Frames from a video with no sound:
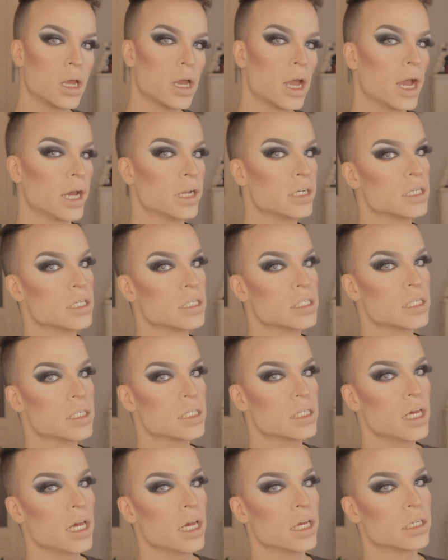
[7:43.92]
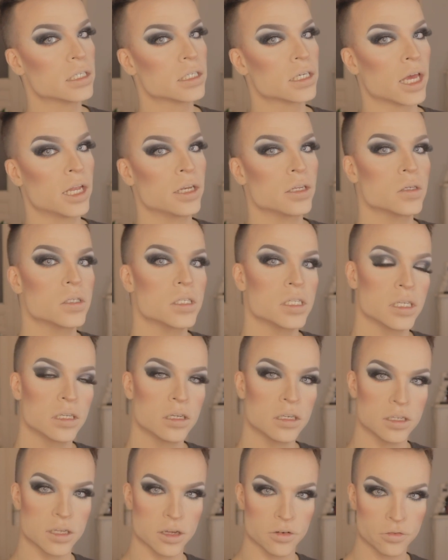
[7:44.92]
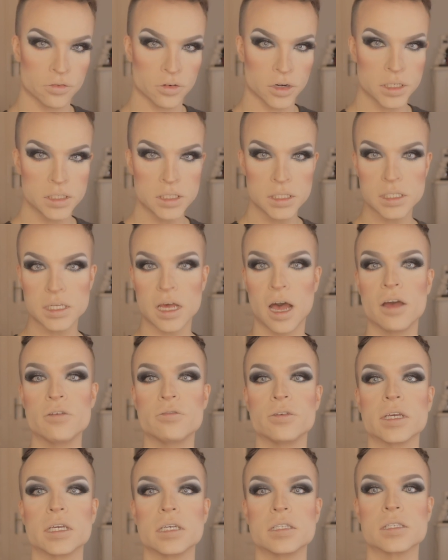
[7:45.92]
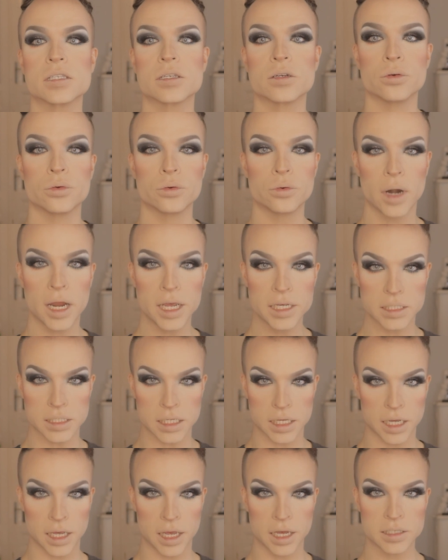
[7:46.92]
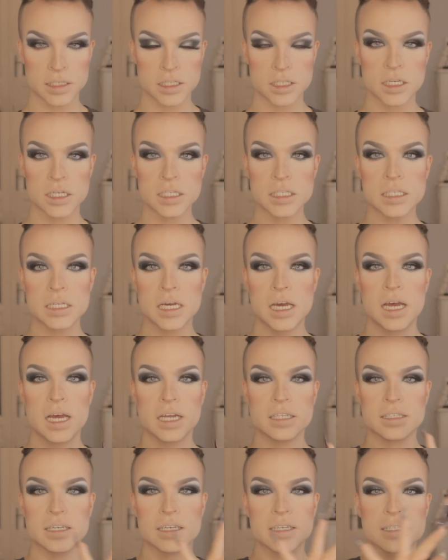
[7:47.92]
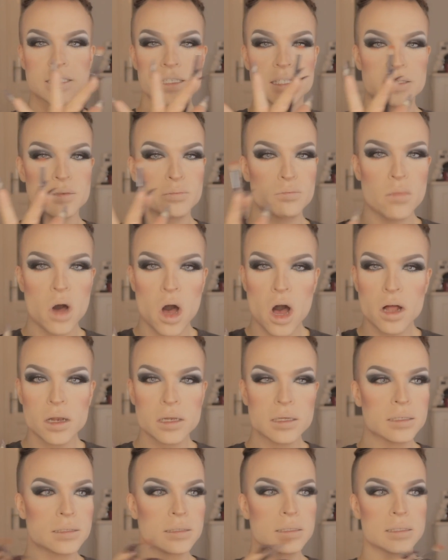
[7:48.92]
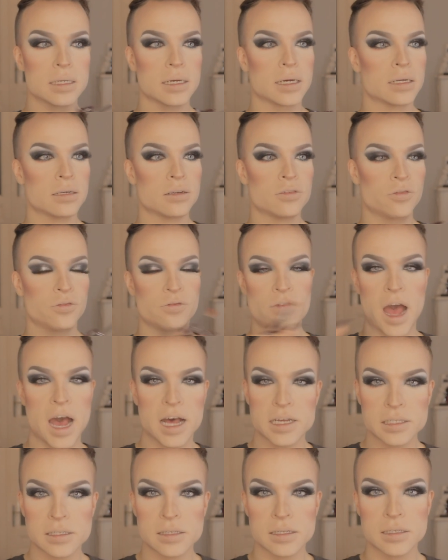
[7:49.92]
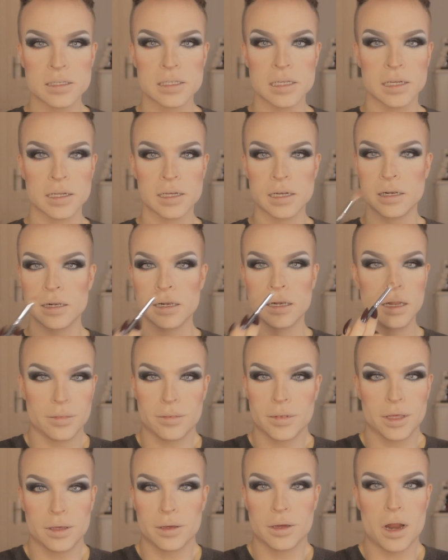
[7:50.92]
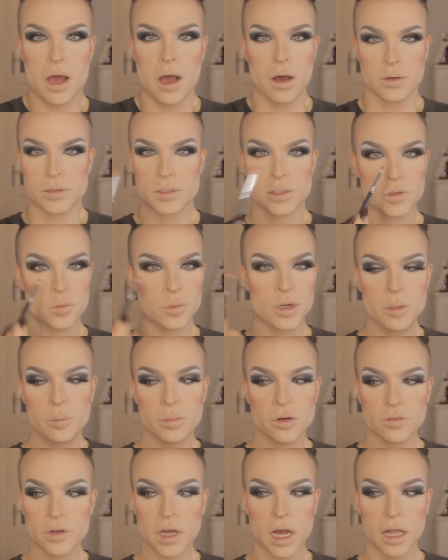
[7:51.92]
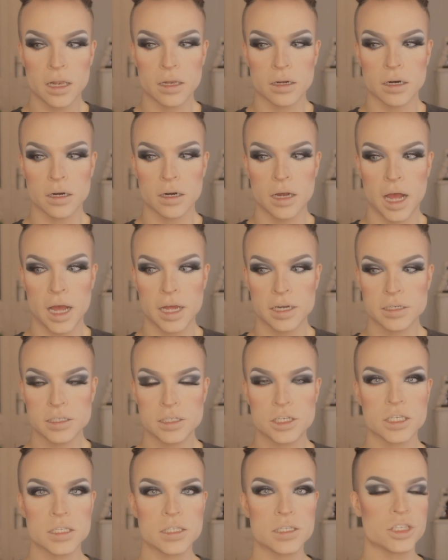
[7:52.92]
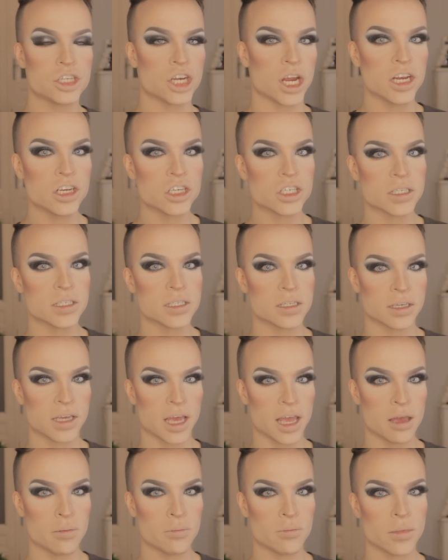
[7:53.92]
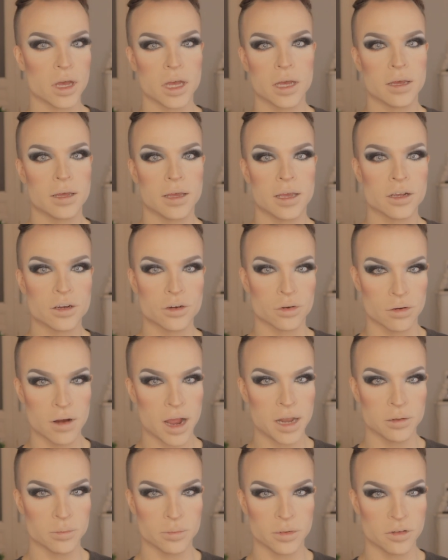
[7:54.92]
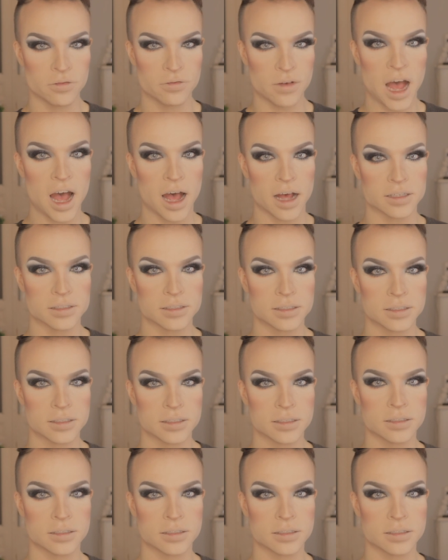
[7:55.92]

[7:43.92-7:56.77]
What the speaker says: And this is it. Can you see the difference? I think it's crazy. It's just the smallest and fastest little, you know, sweep of color, and it just changes the game incredibly fast.